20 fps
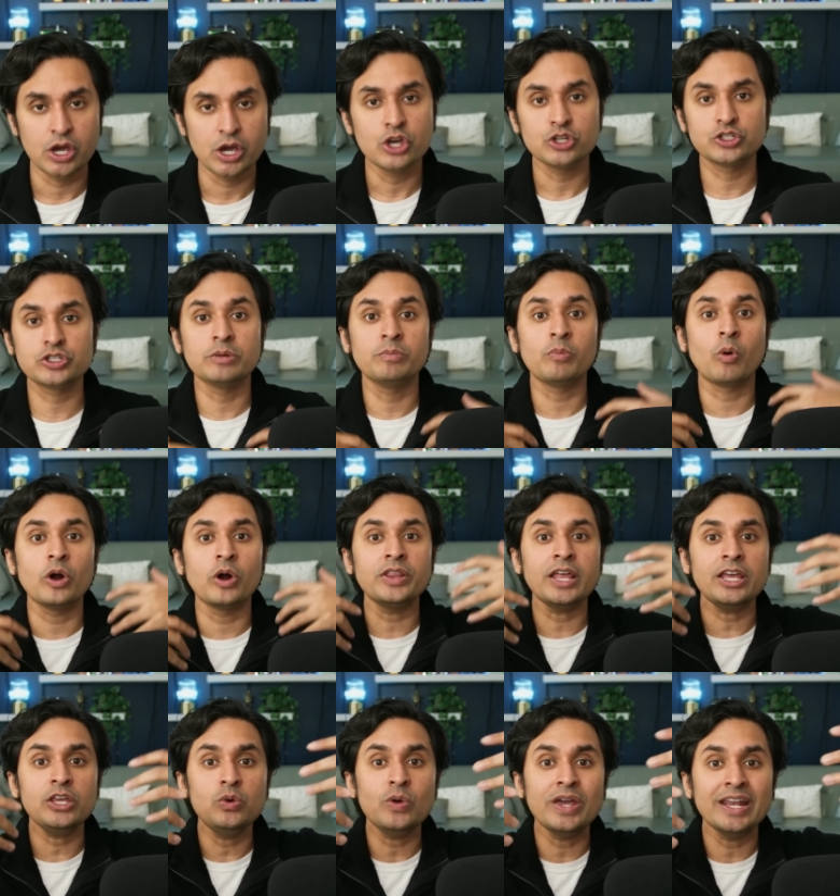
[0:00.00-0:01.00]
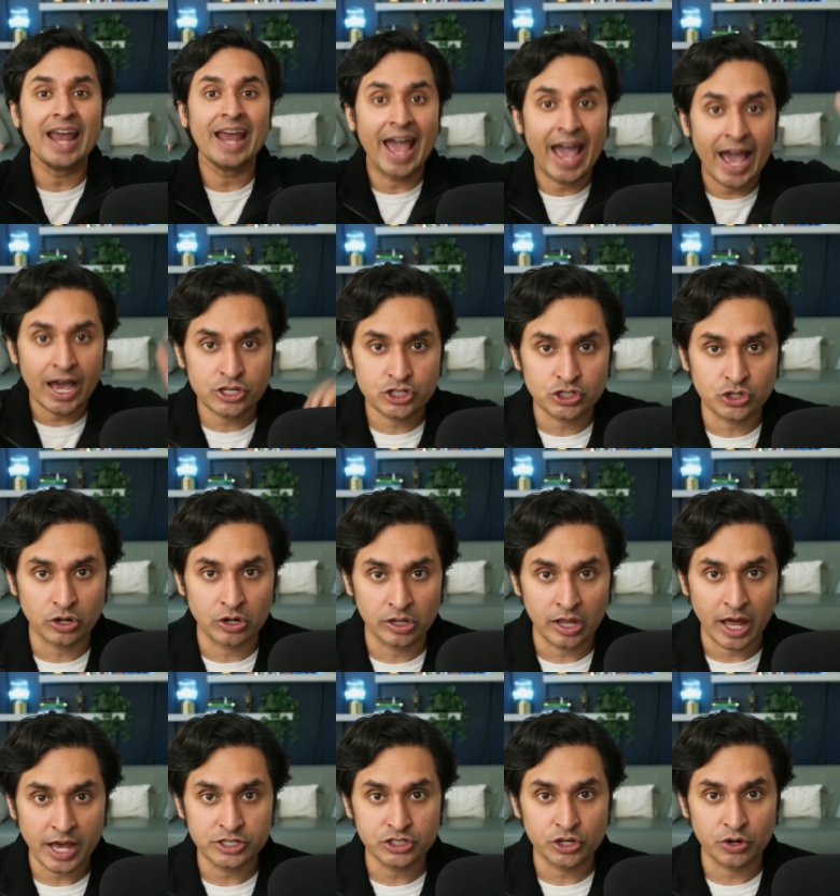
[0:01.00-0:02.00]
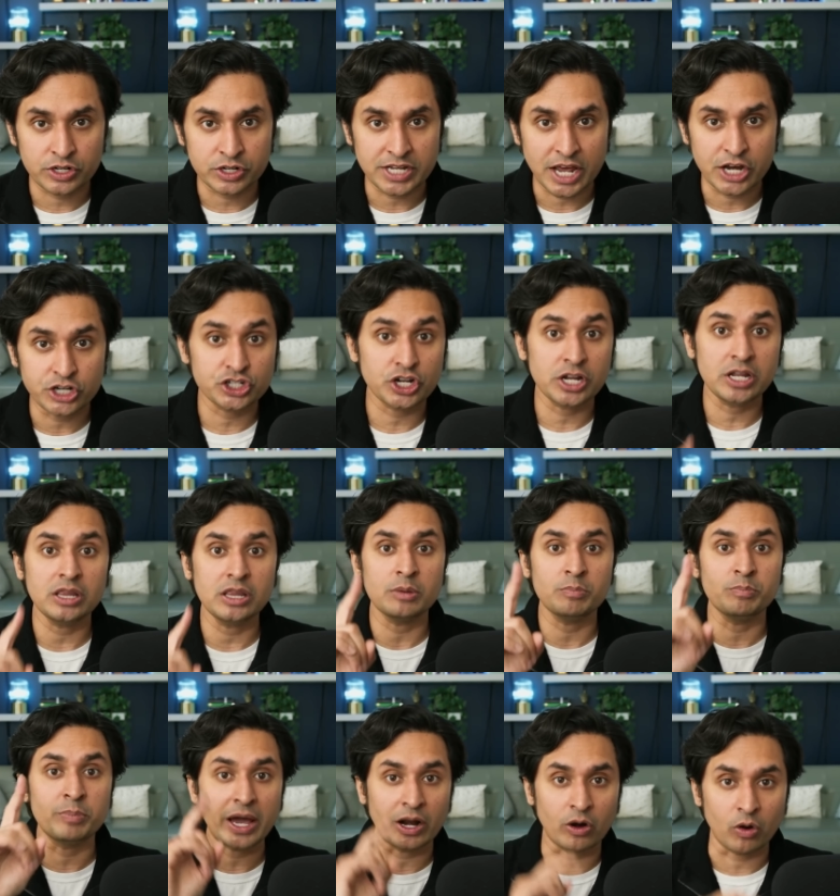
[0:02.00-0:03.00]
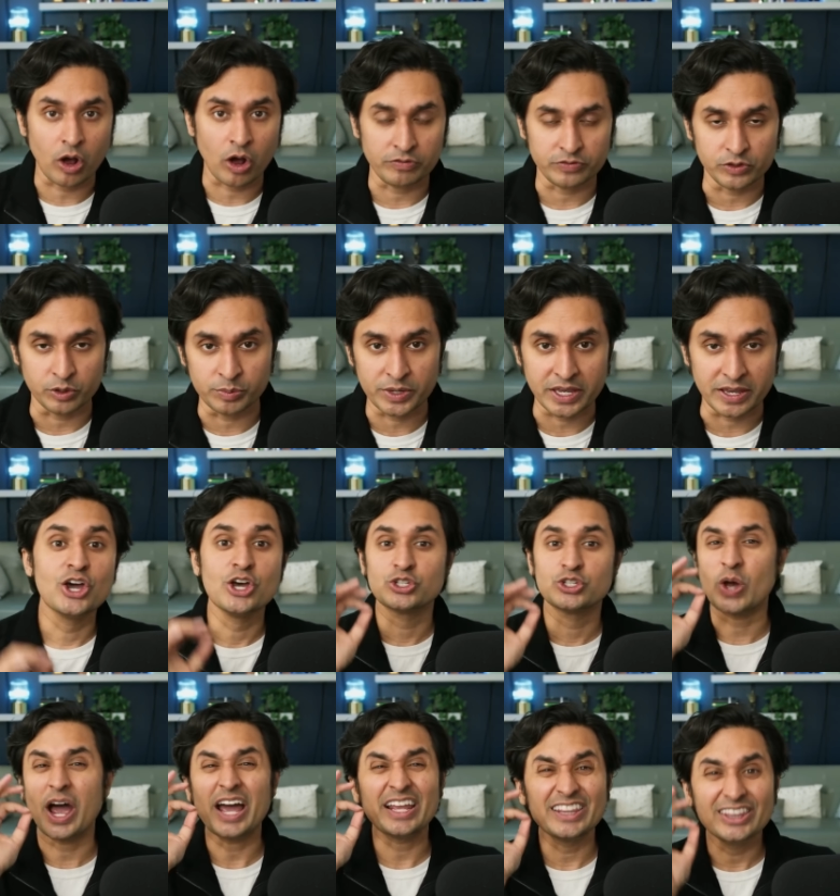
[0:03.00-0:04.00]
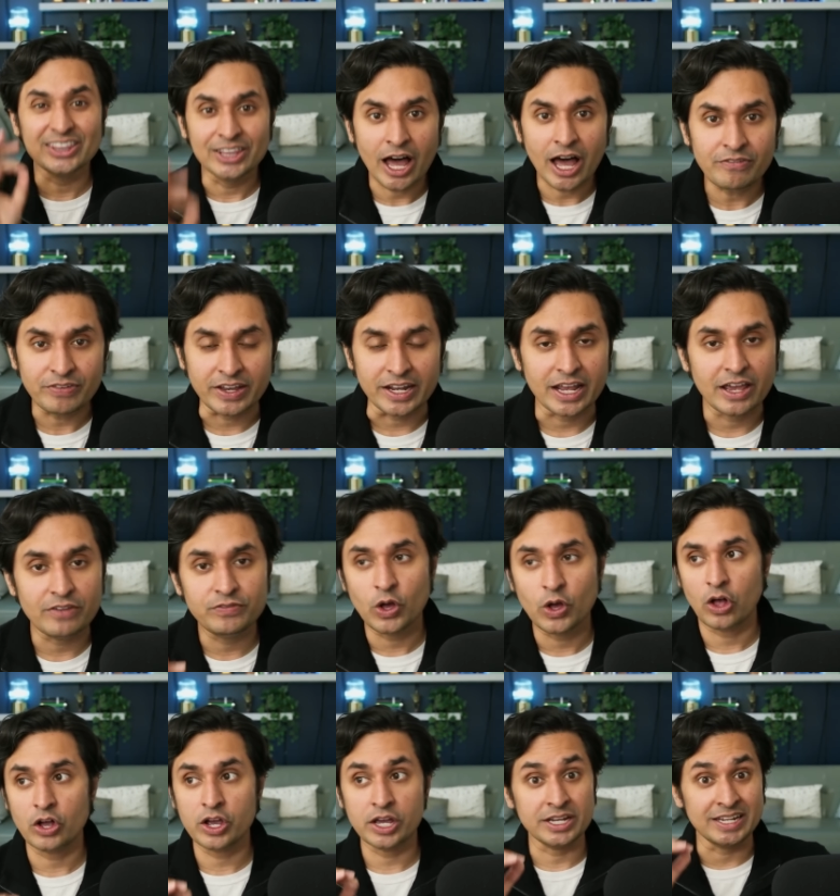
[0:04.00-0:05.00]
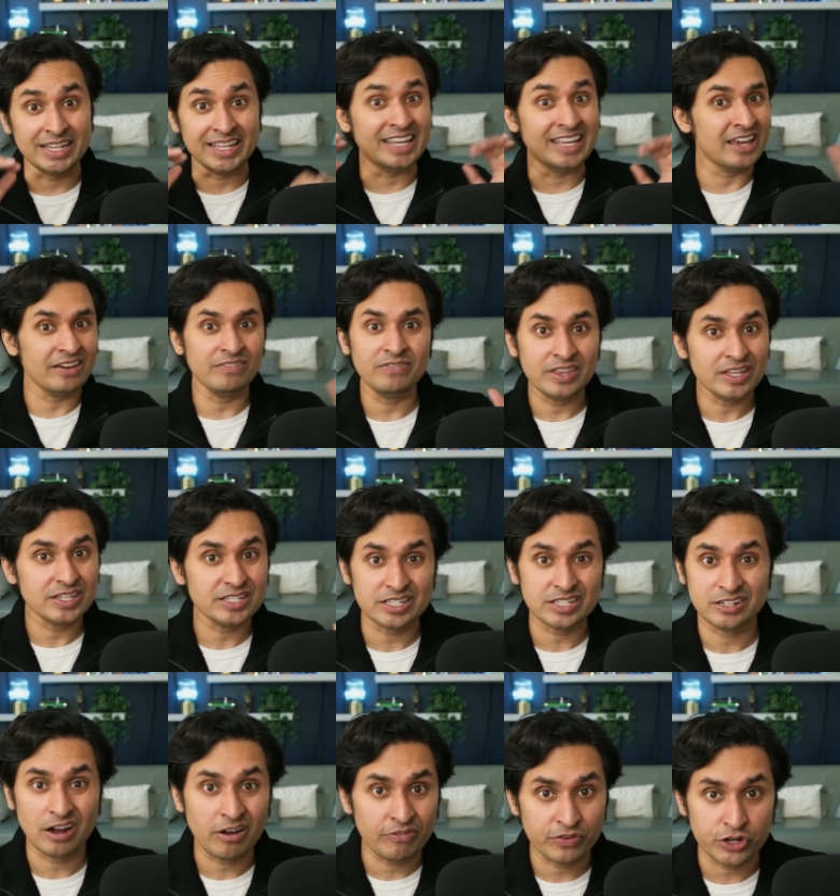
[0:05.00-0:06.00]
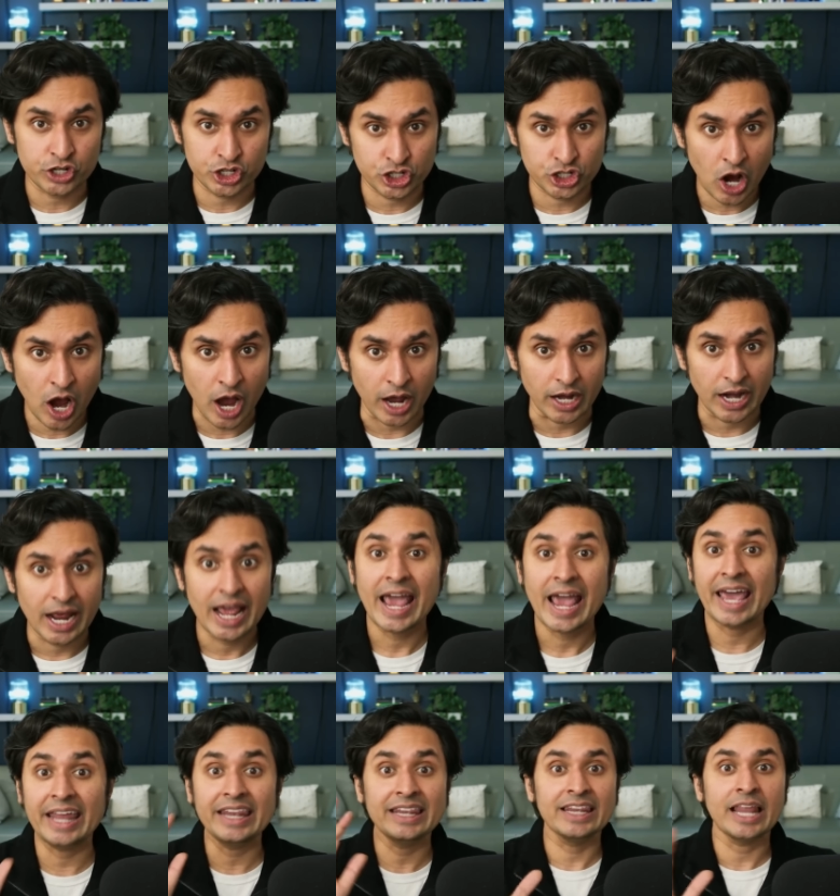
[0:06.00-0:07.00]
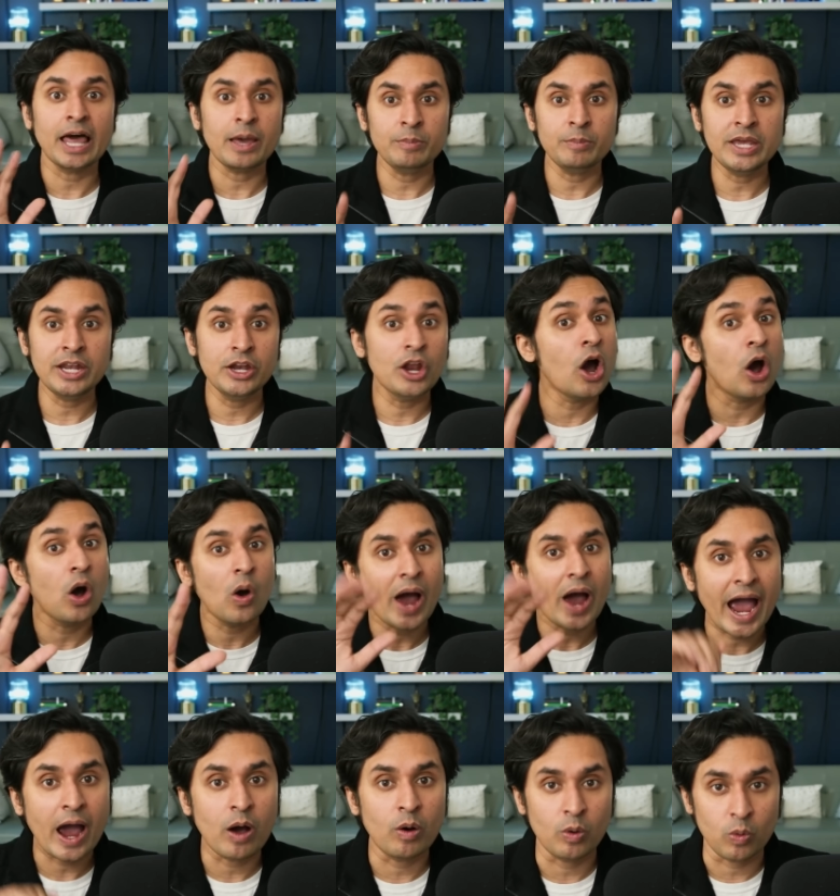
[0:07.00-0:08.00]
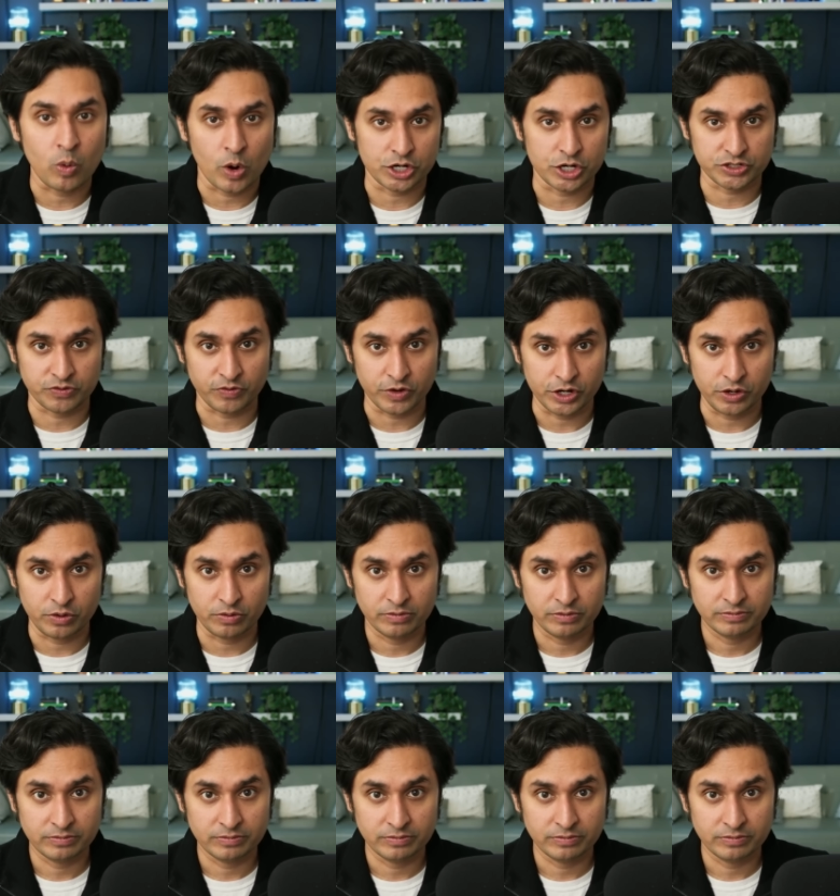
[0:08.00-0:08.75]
So the more that you can externalize your attention, the better off you'll be. So I'd love it if y'all could give this stuff a shot and let me know how it works for you.